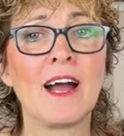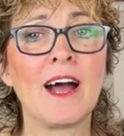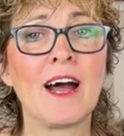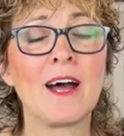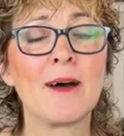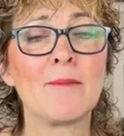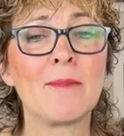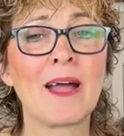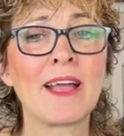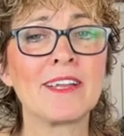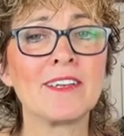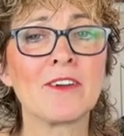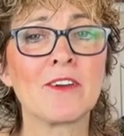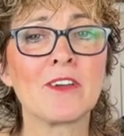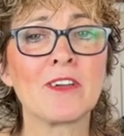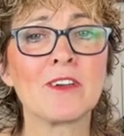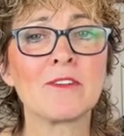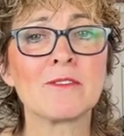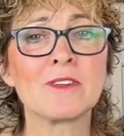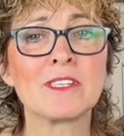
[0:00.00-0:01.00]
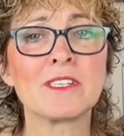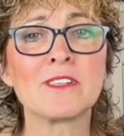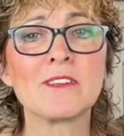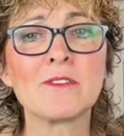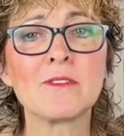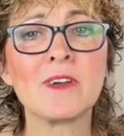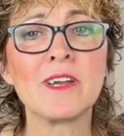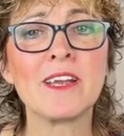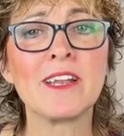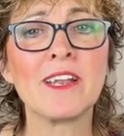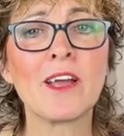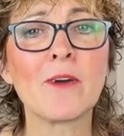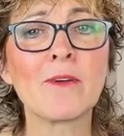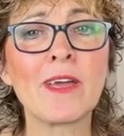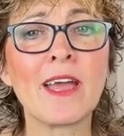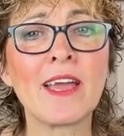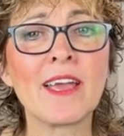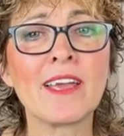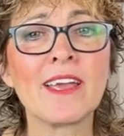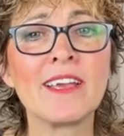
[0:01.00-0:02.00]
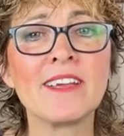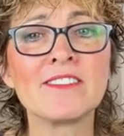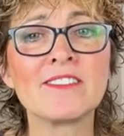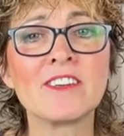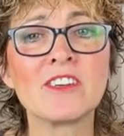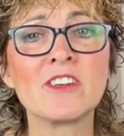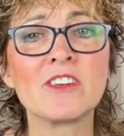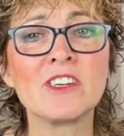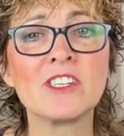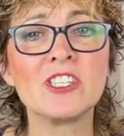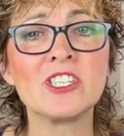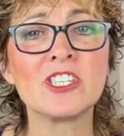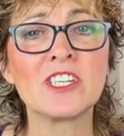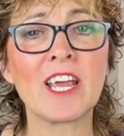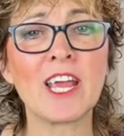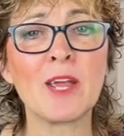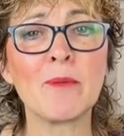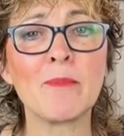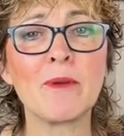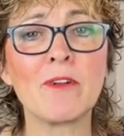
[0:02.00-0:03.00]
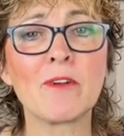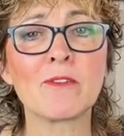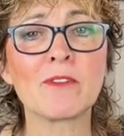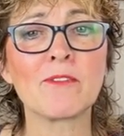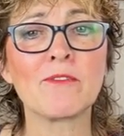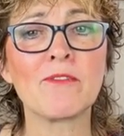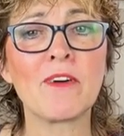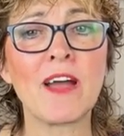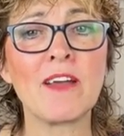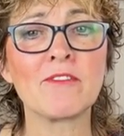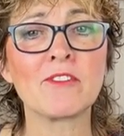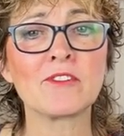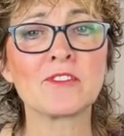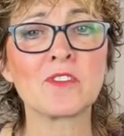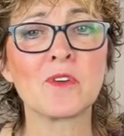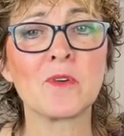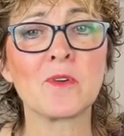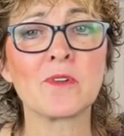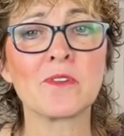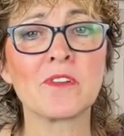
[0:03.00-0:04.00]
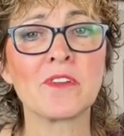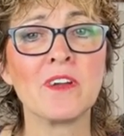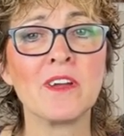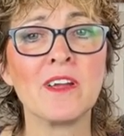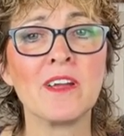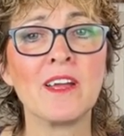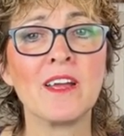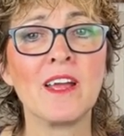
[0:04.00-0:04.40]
I know you were doing, okay, he's in good shape and only 5 years old.